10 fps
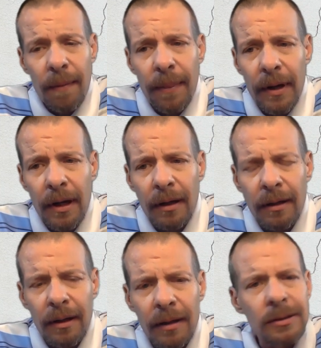that
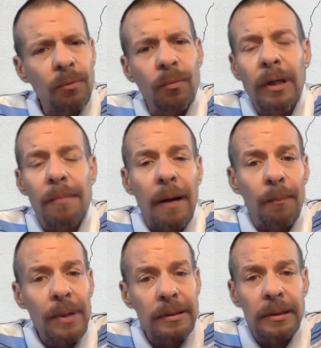isn't really my
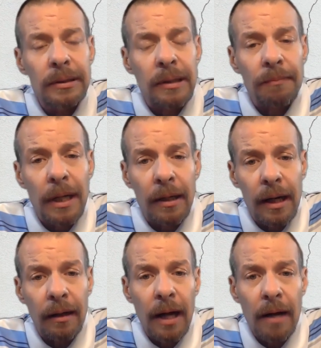business because I'm not in
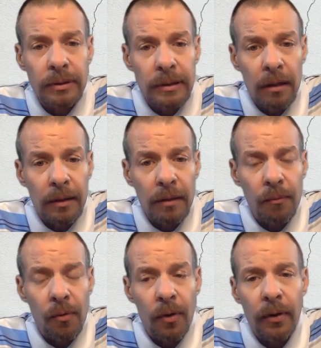that lifestyle
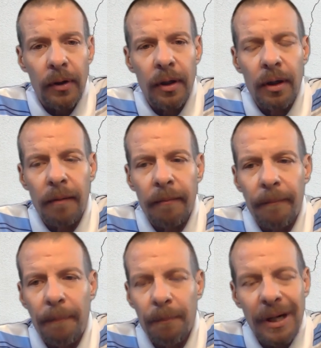anymore.
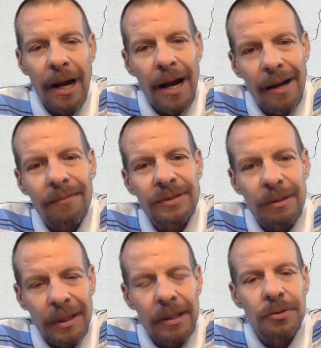But I have
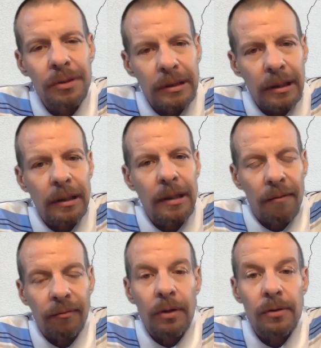some interest in it.
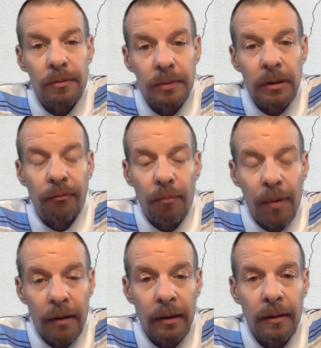I've learned some stuff
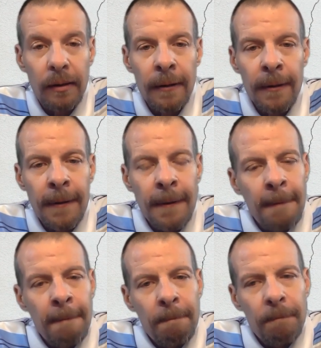about it.
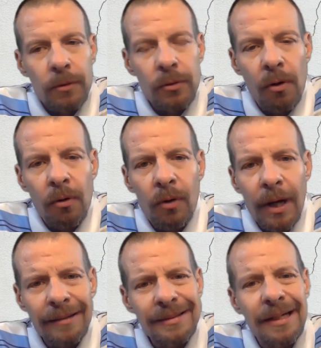So
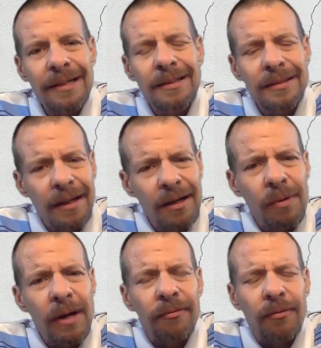I tend to stay
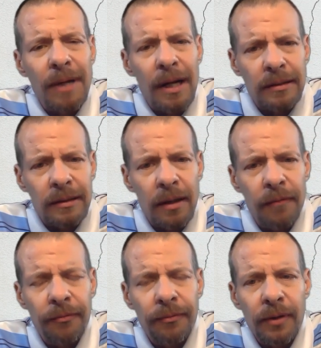away from that
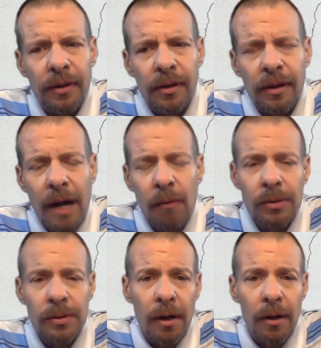stuff. I will
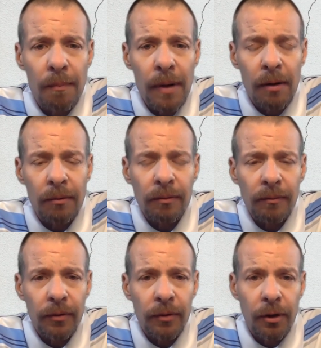talk about
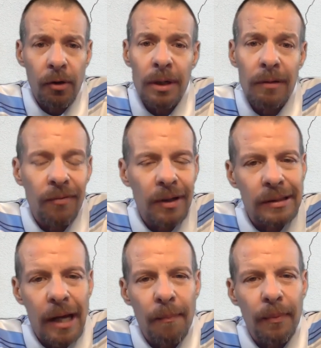current
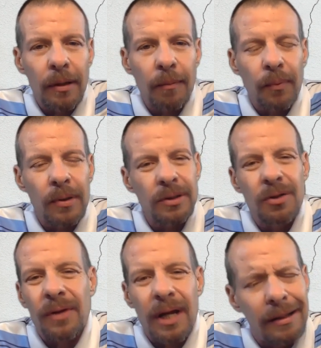events happening in prison,
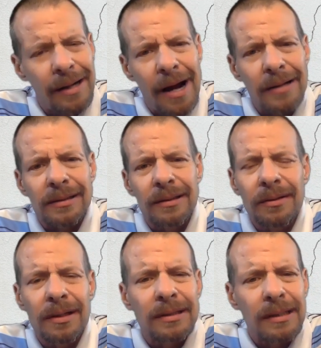the end of
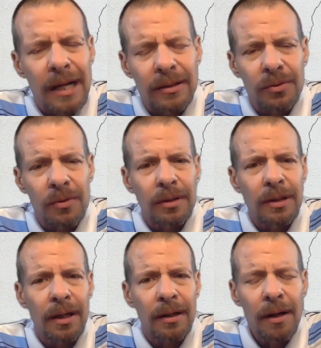hostilities and that sort of
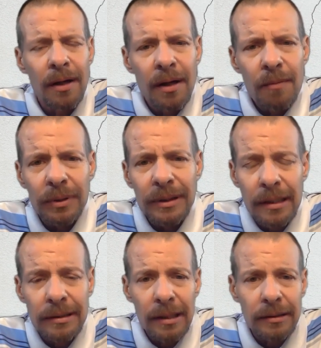thing. But
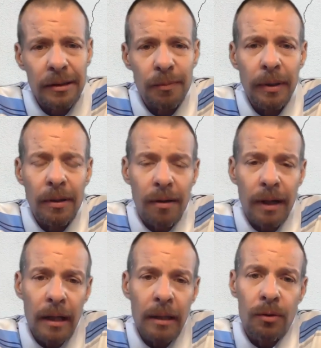that's not to speak on
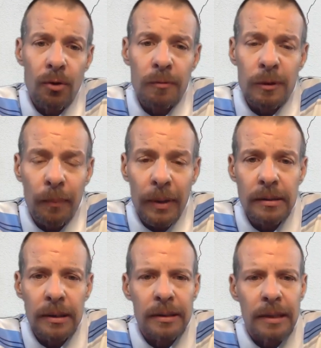any group's business.